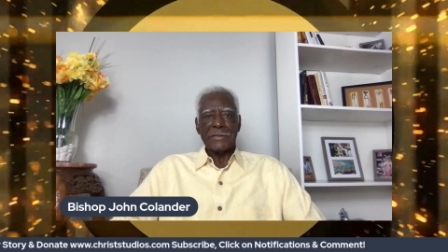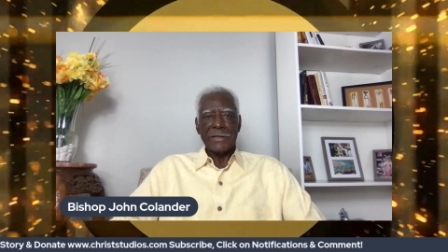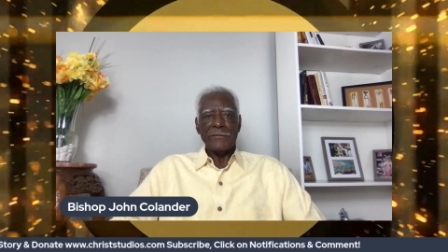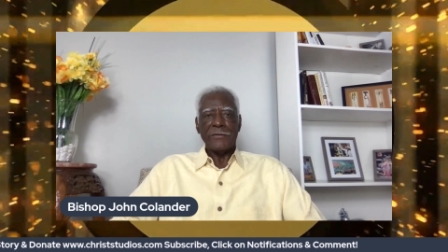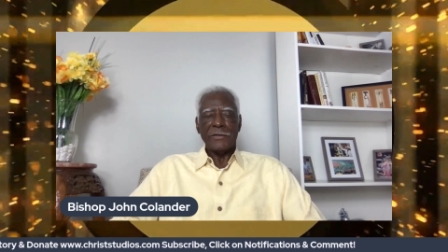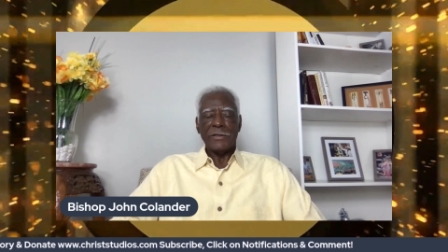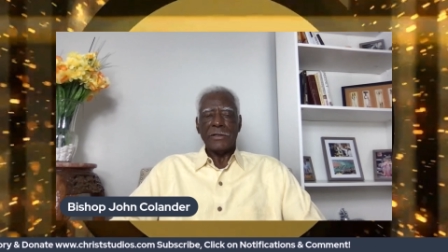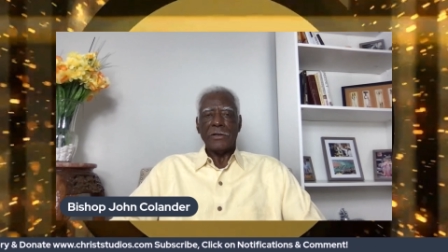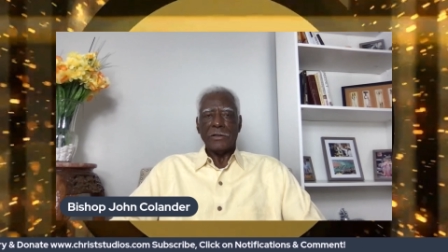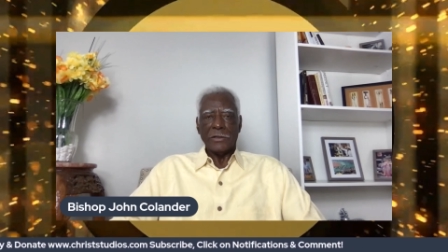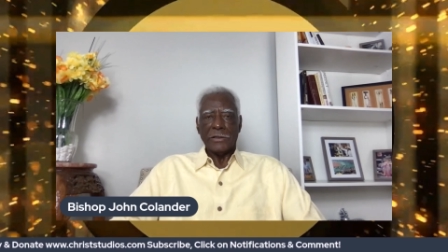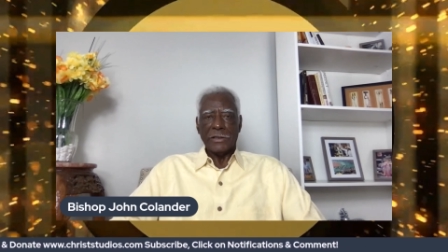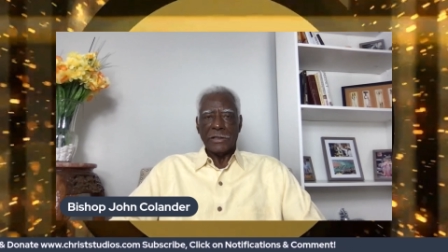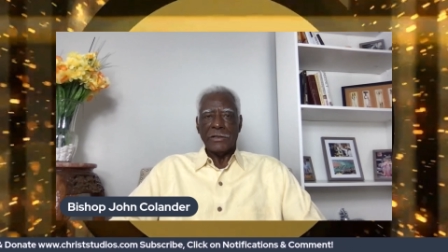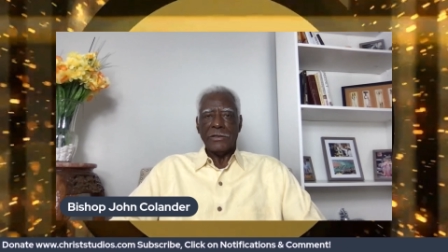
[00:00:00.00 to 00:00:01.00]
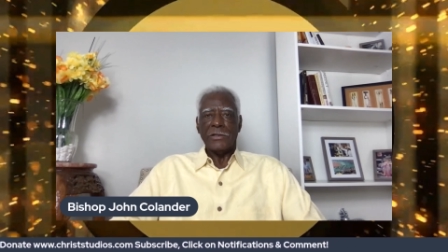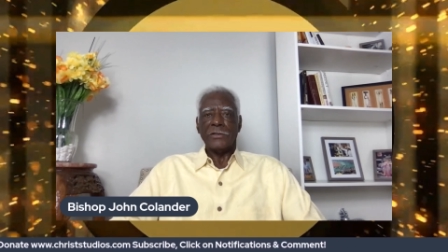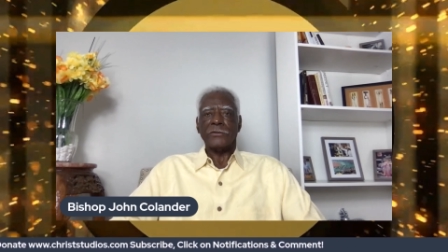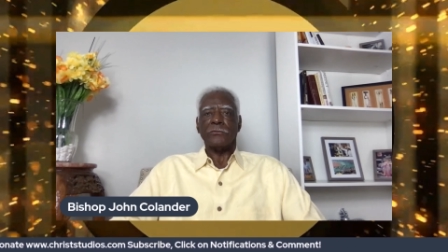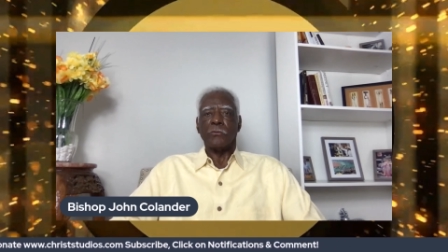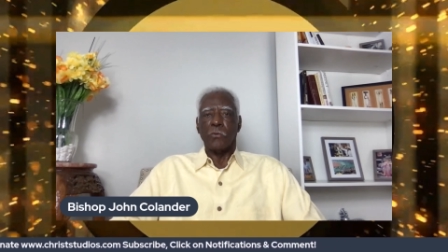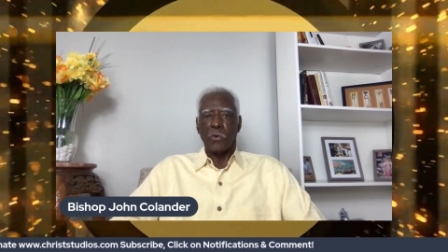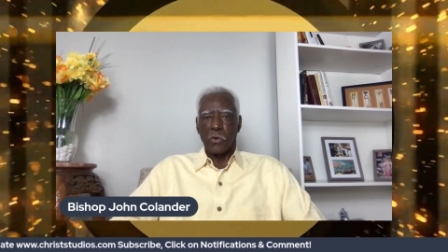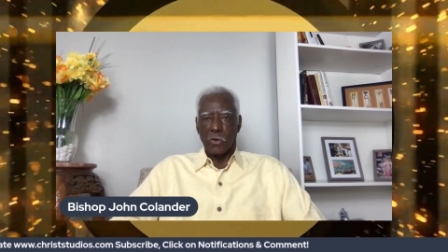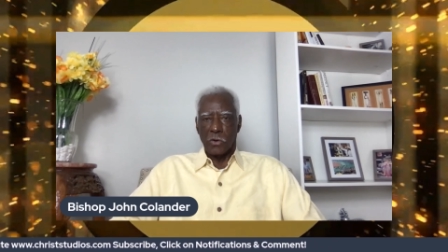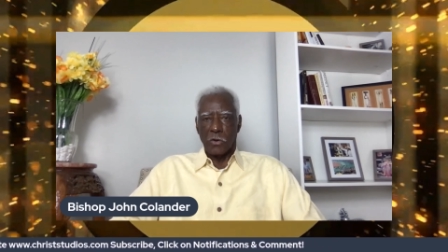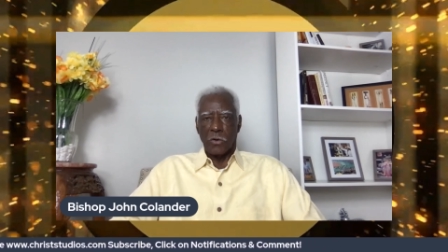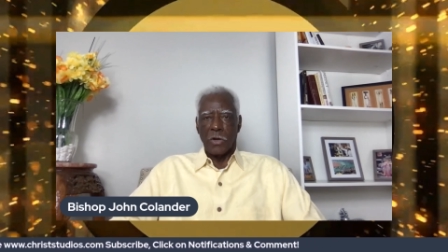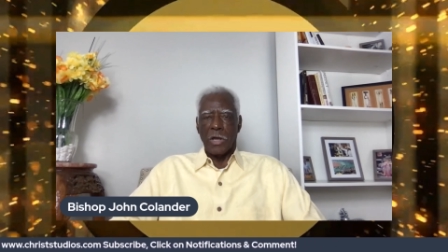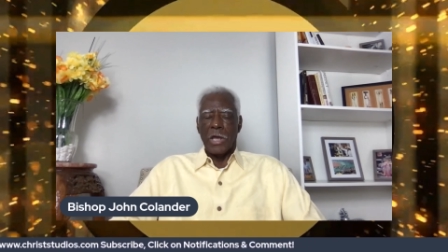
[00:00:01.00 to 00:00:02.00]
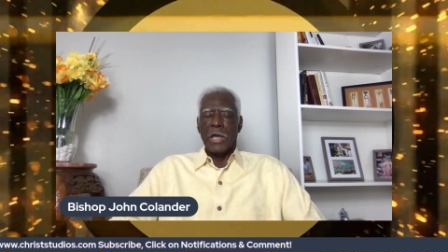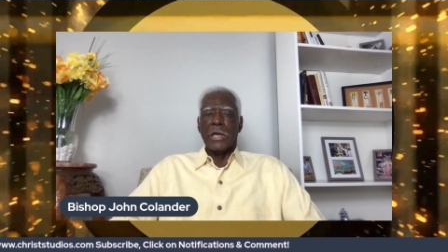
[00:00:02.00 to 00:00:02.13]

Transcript: living in this world.